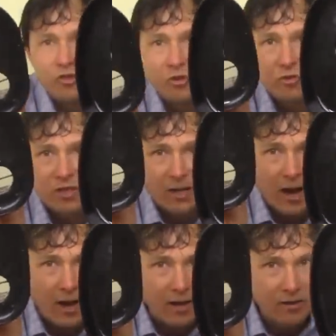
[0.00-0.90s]
chute
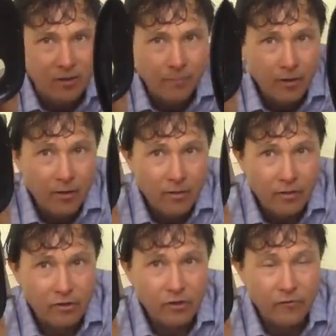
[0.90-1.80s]
size.
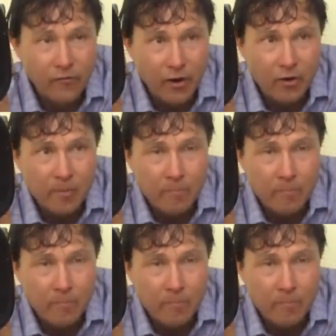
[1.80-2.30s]
This is very